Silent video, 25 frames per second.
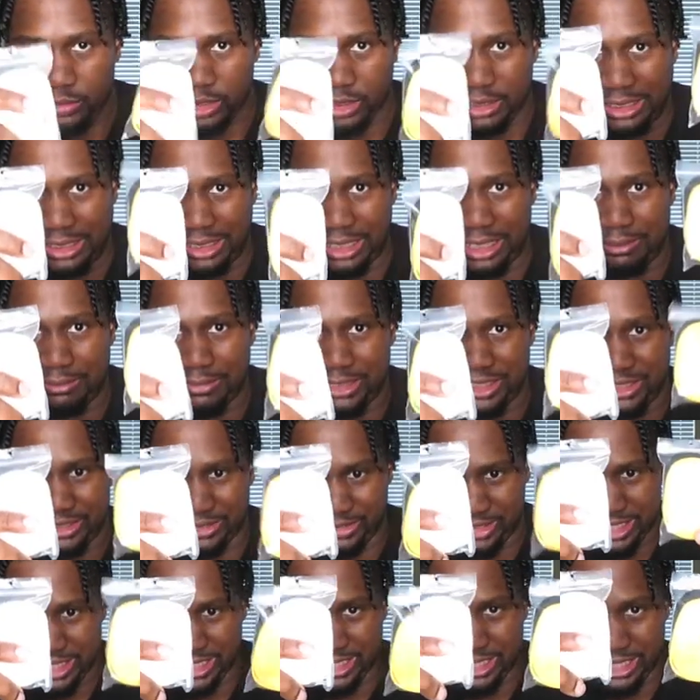Yeah, I'm
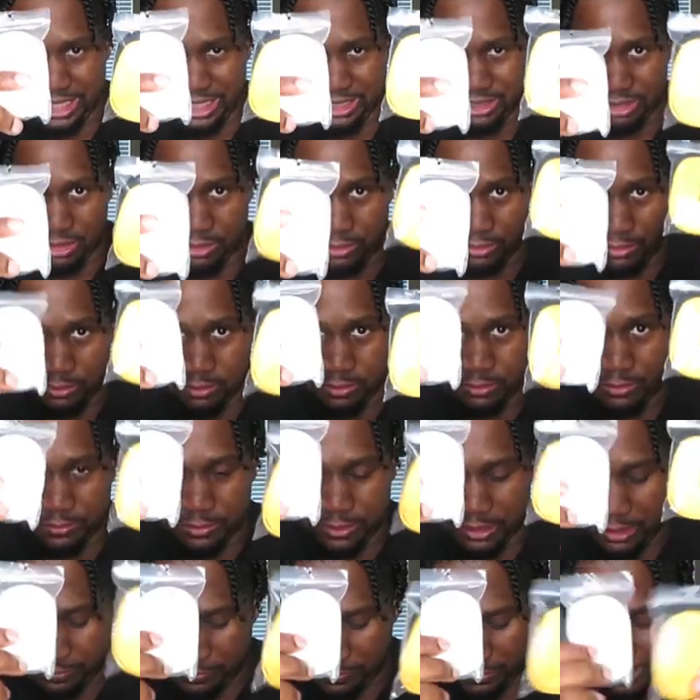just letting y'all know
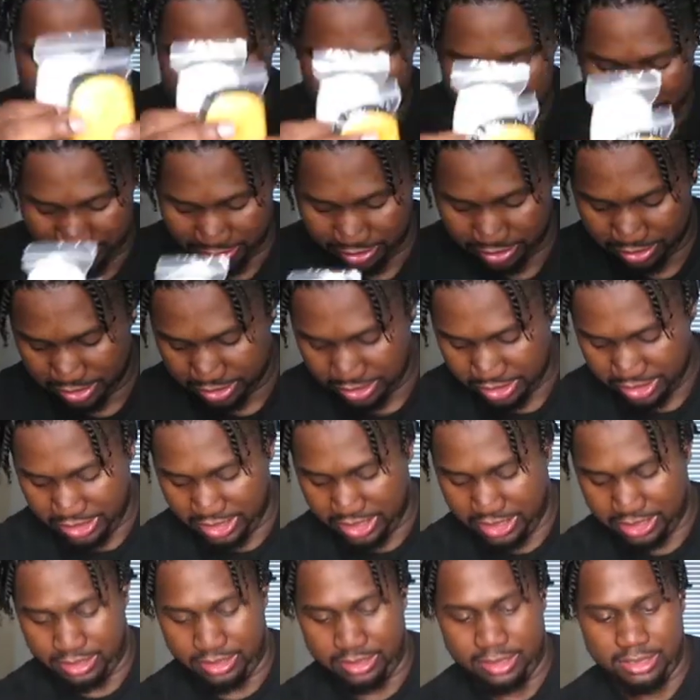certified, cause
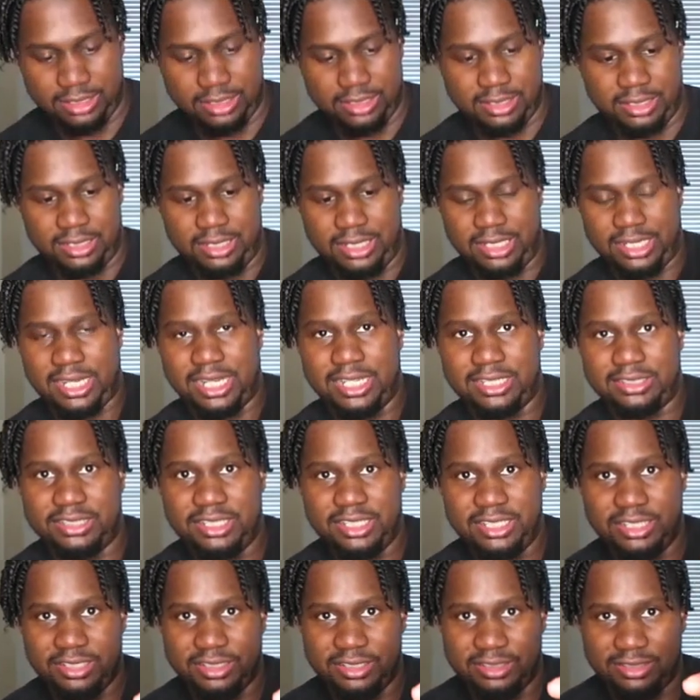yeah, I got
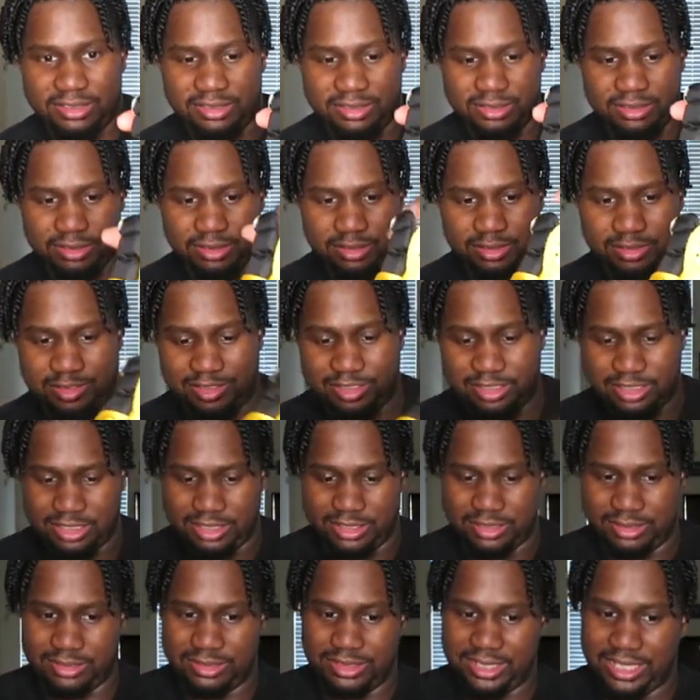these. Yeah,
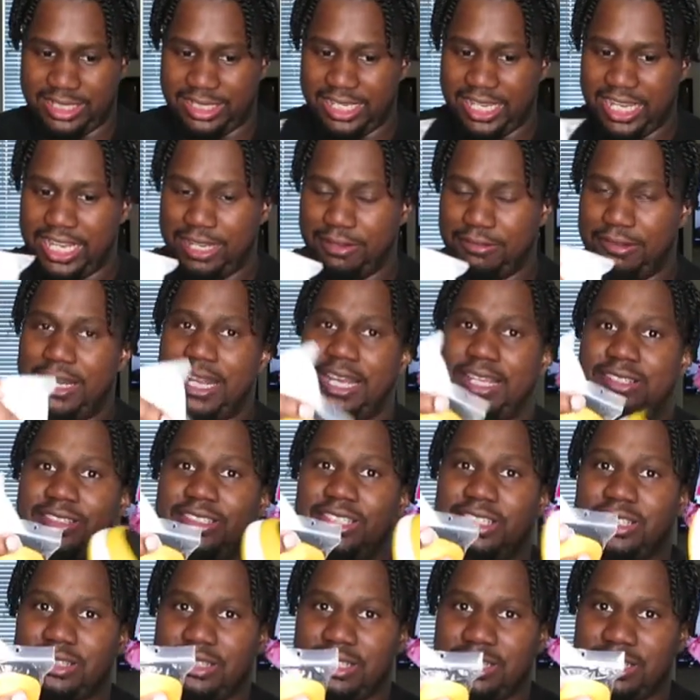they came with. I
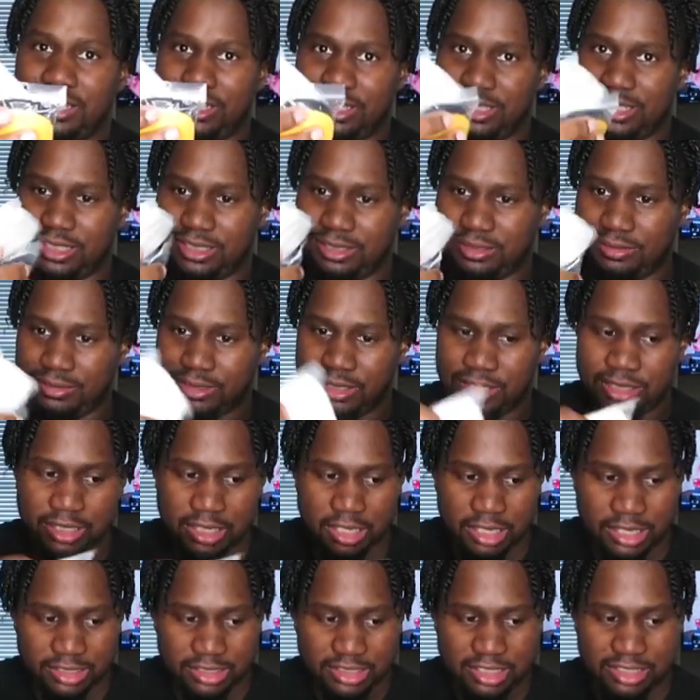took
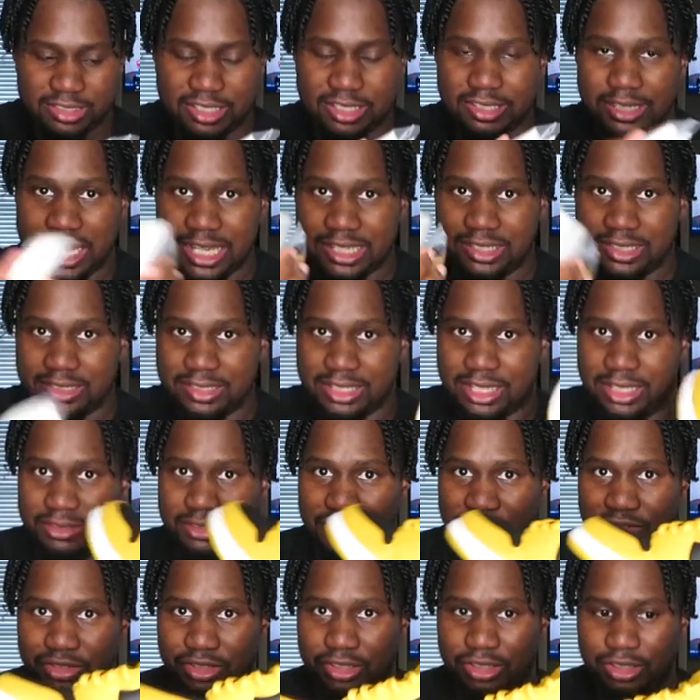the laces off
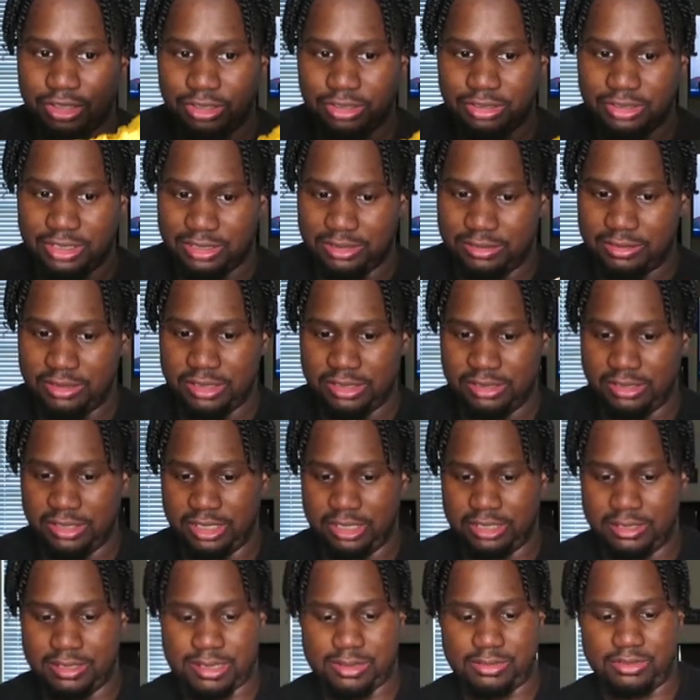the shoes, and you
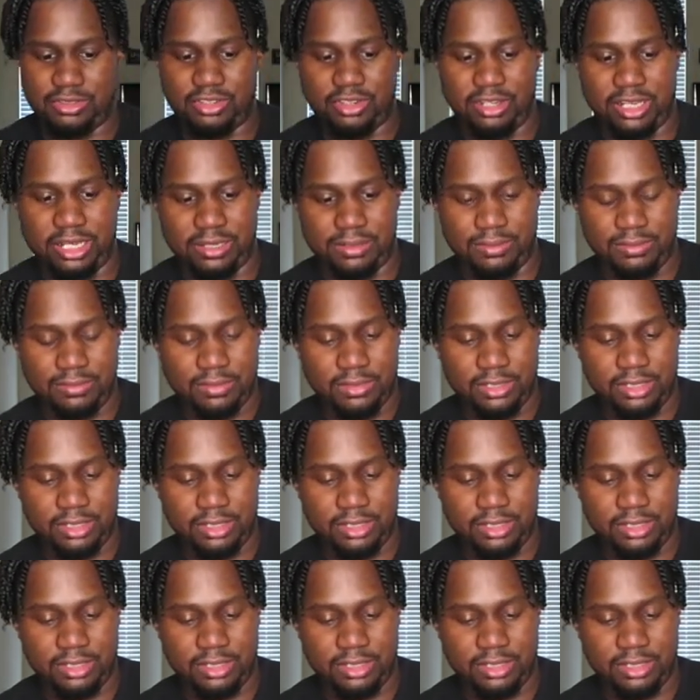know I was trying to,